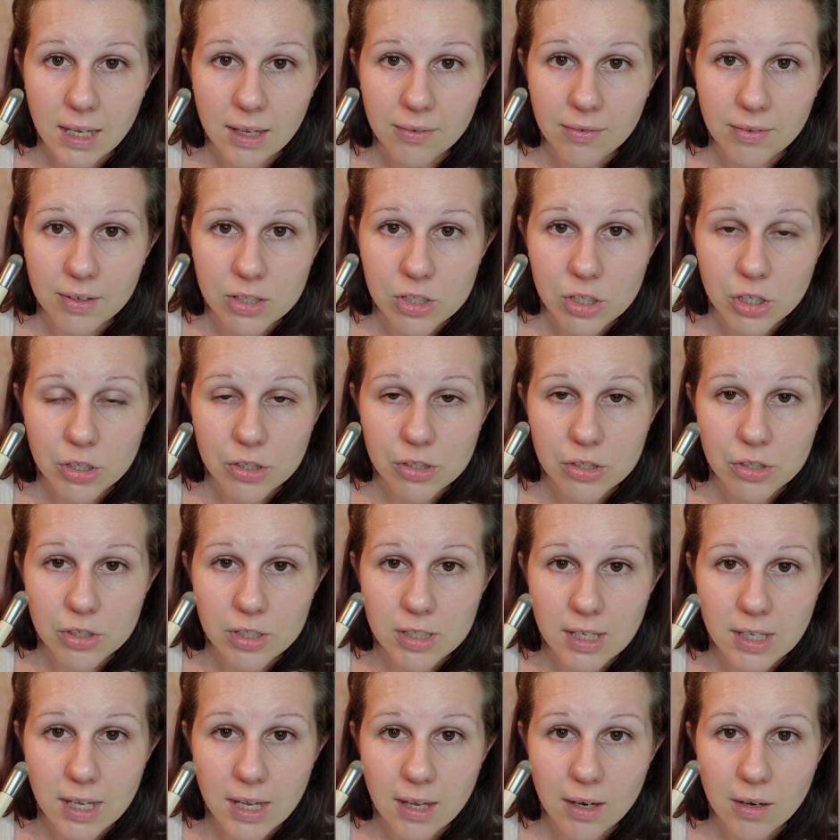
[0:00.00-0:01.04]
If it turns your
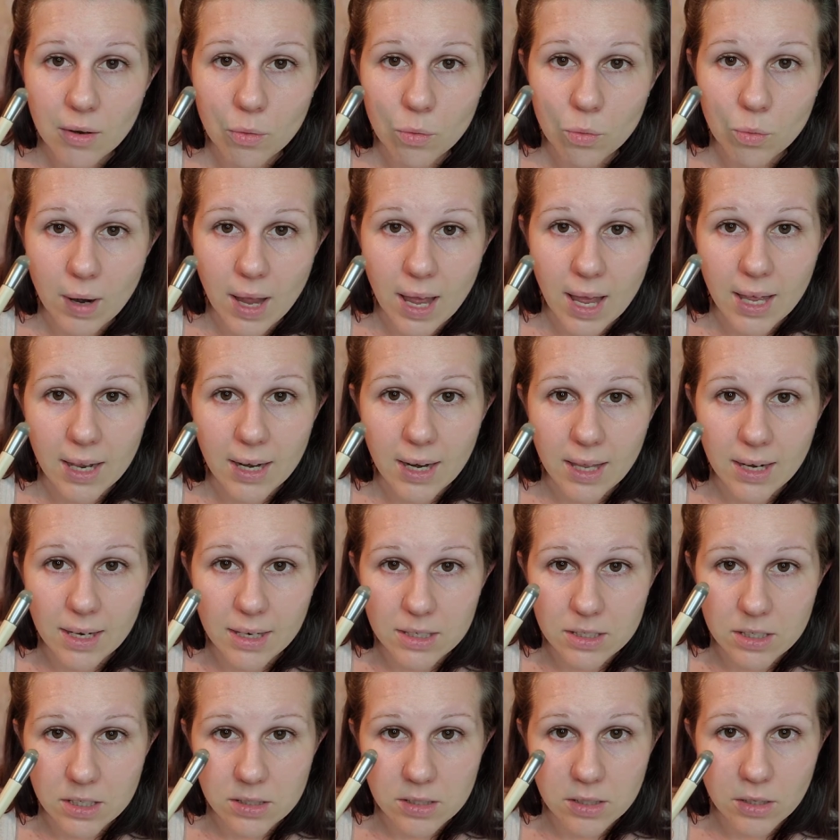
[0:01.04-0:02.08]
skin red and
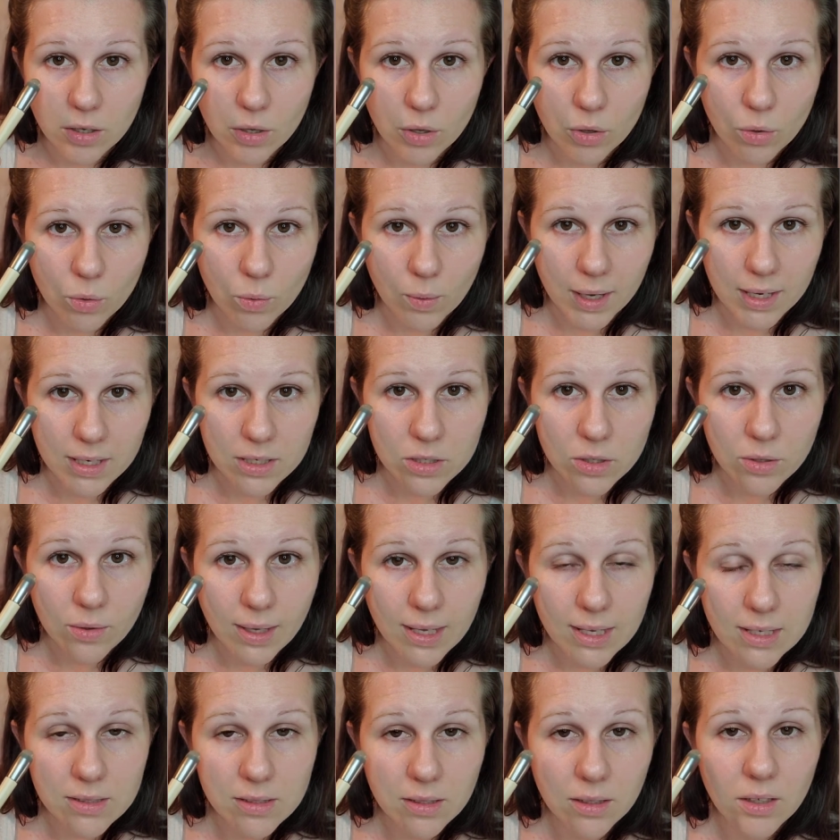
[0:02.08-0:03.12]
it doesn't go away too
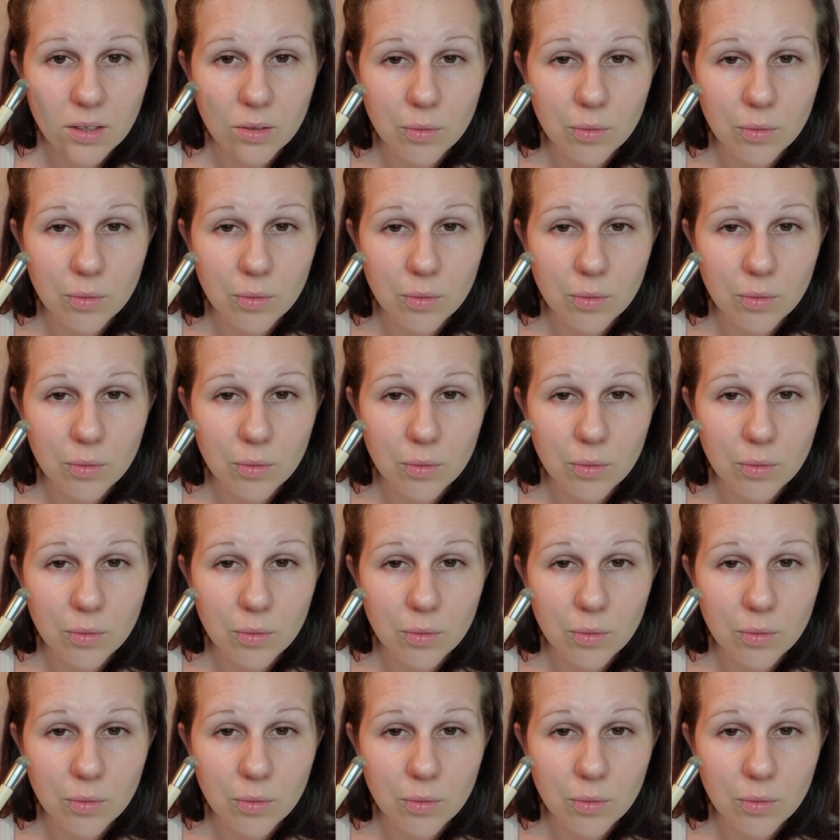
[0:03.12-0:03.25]
easily,